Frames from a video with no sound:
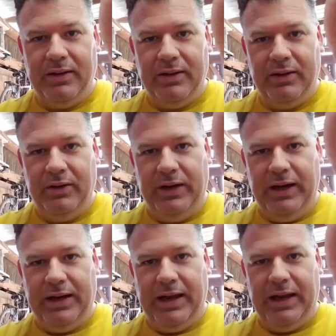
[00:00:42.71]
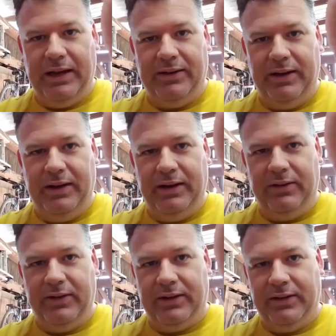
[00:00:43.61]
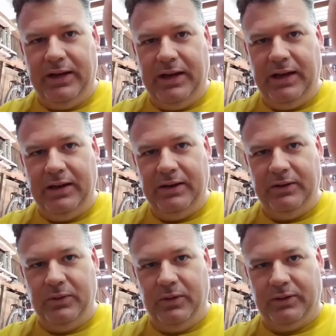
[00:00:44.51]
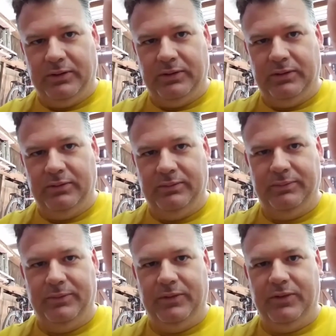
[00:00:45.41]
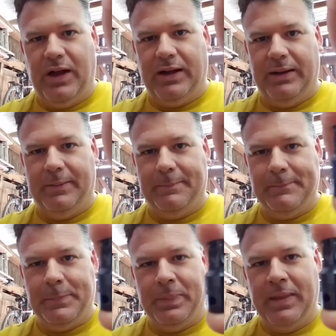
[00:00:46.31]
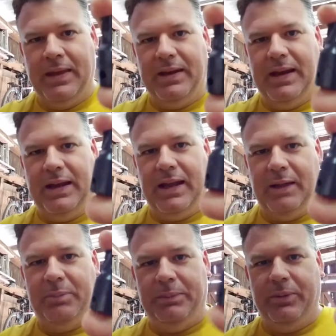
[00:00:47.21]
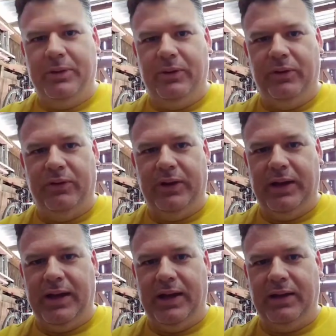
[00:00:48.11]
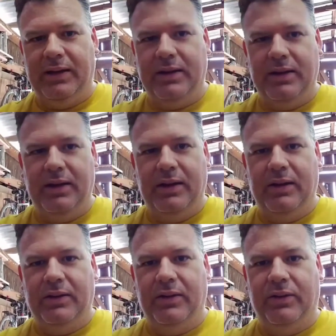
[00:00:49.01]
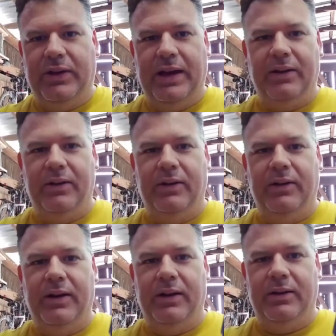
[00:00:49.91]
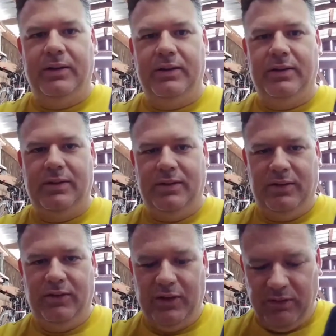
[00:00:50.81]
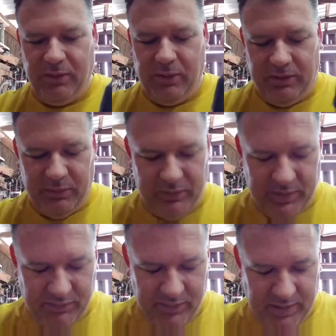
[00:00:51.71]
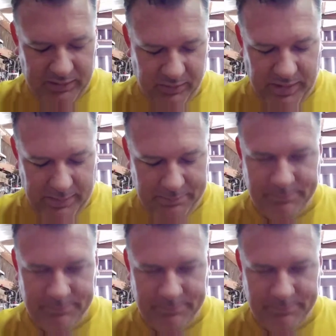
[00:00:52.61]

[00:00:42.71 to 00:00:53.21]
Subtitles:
you need a T60 Torx socket. Now a lot of people use the standard silver ones, which I forgot to grab.